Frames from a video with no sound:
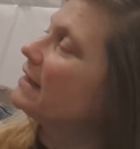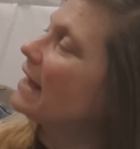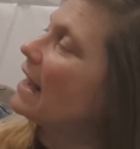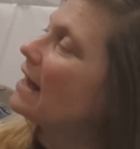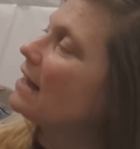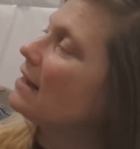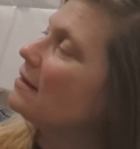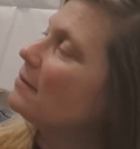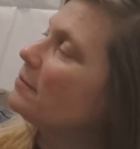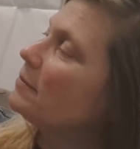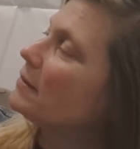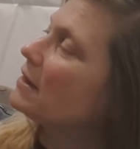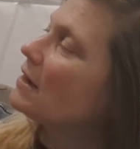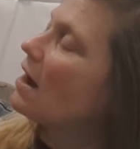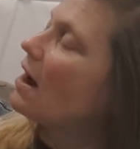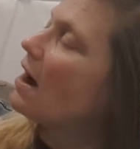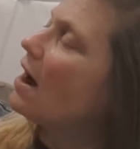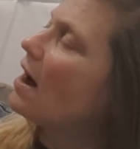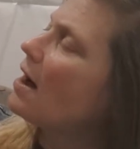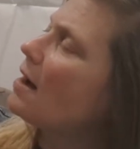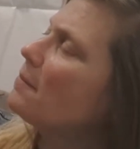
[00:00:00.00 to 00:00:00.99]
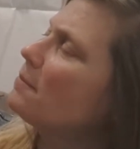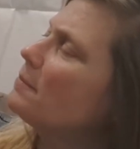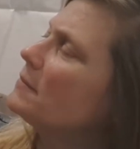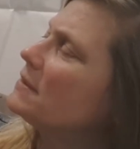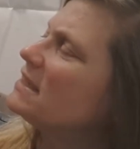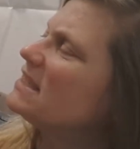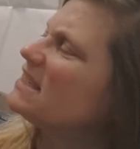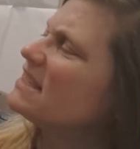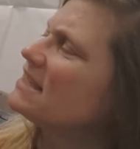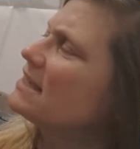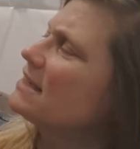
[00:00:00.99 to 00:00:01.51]
gallop and hop
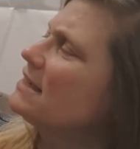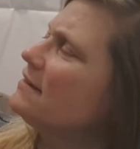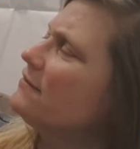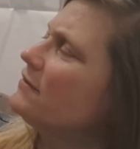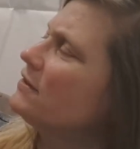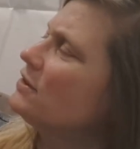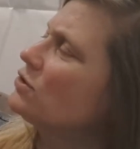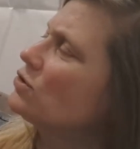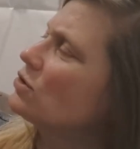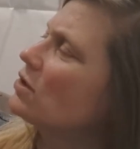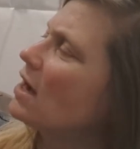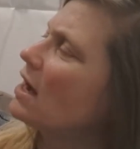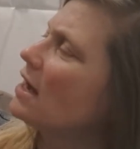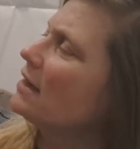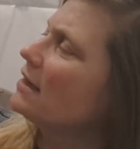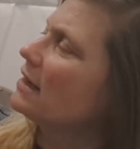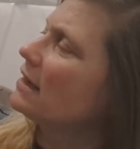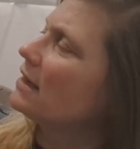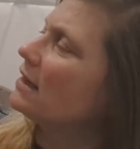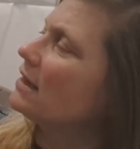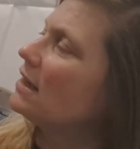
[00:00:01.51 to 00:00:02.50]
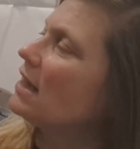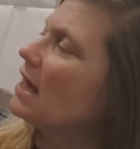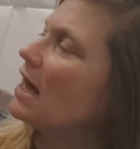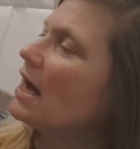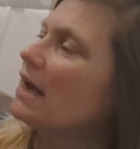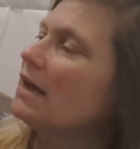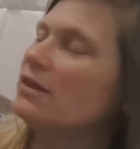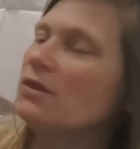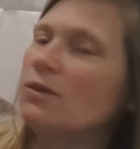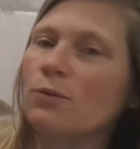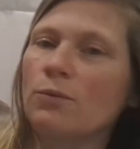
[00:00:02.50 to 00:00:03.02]
and sniff and trot and
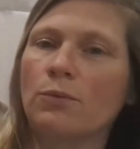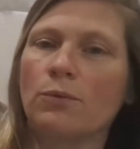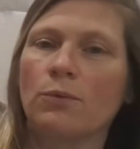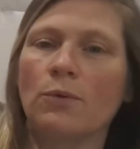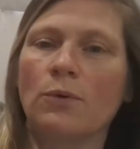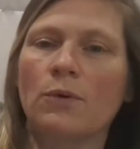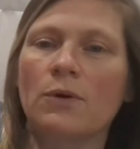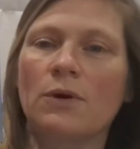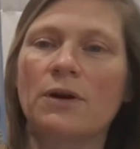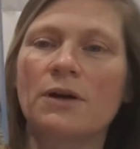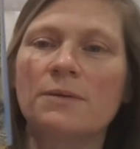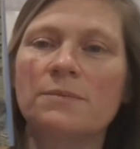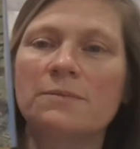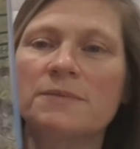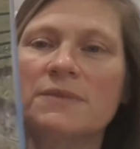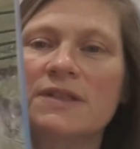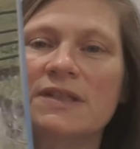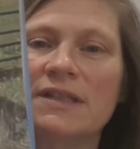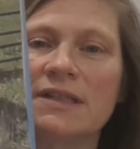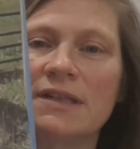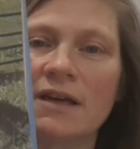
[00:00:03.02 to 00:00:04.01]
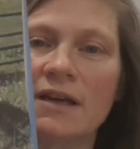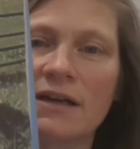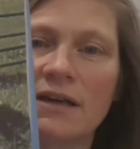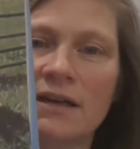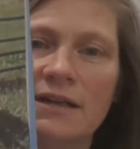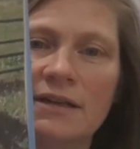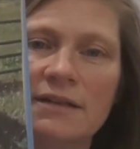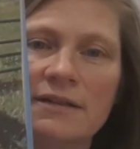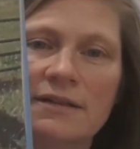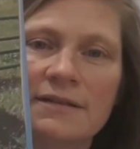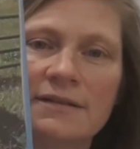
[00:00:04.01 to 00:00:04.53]
lie in the warm
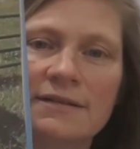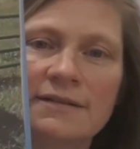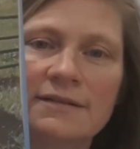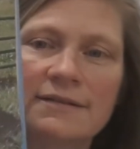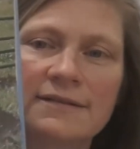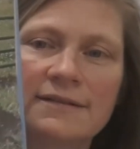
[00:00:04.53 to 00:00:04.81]
sun.